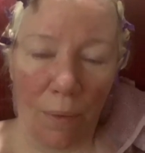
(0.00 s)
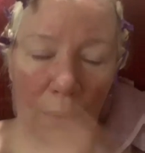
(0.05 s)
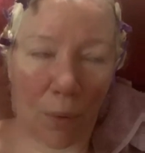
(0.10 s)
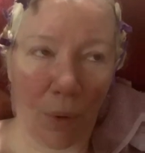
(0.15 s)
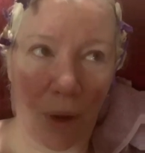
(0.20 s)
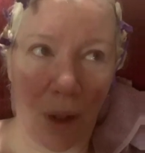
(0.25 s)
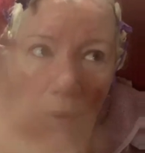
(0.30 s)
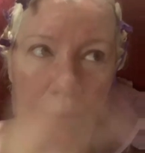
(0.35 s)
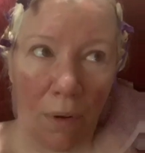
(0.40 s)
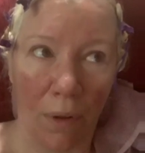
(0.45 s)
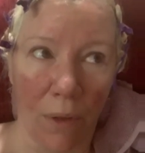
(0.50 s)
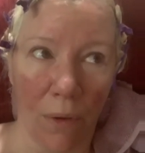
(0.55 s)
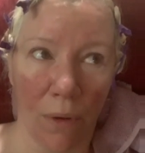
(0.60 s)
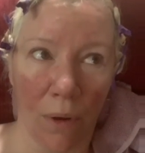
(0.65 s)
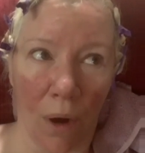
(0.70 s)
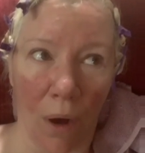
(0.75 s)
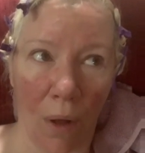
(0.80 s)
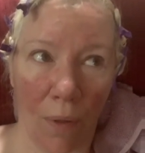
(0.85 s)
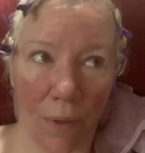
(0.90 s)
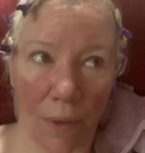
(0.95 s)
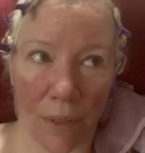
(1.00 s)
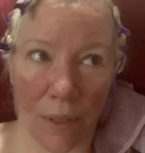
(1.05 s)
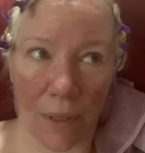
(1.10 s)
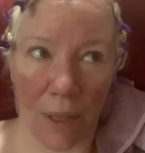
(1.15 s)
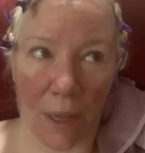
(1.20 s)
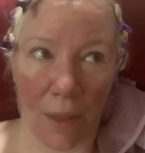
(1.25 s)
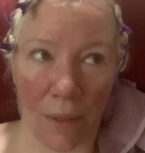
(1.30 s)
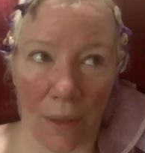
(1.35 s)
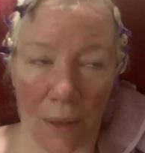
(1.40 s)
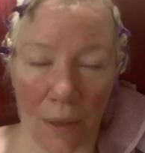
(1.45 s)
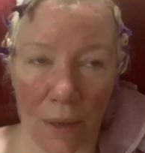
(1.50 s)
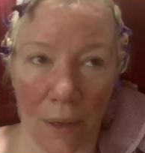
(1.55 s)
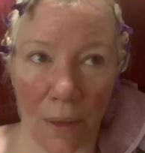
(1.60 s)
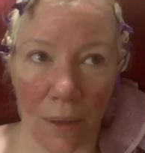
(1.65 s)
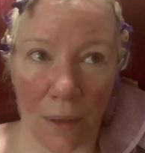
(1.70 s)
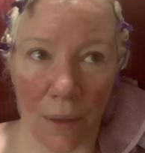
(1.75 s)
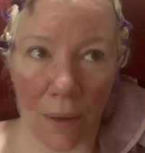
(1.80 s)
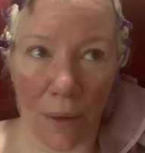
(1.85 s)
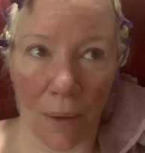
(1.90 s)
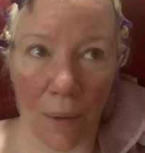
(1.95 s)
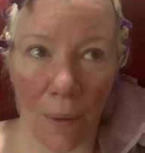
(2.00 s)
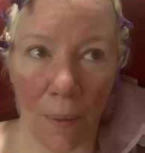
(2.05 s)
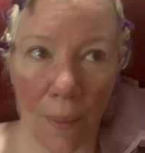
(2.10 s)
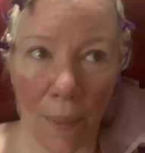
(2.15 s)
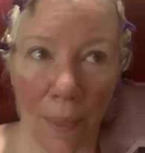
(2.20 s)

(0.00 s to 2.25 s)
whatever you call this thing they did here,